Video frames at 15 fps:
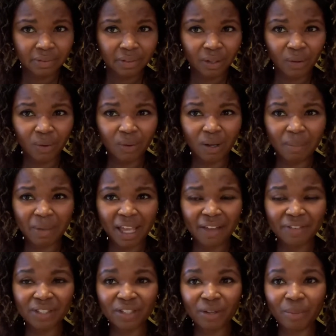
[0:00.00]
oh i'm
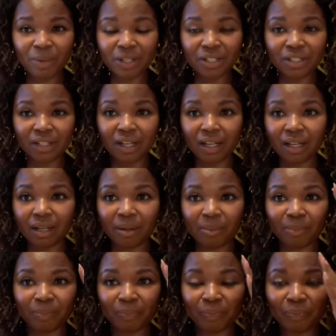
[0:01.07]
having so much um